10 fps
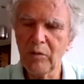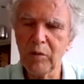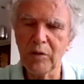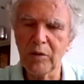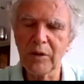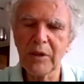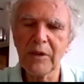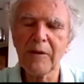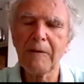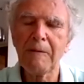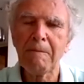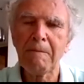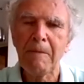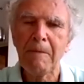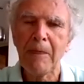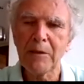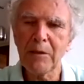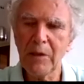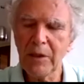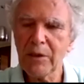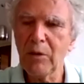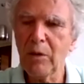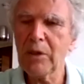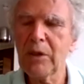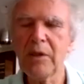point. So it's called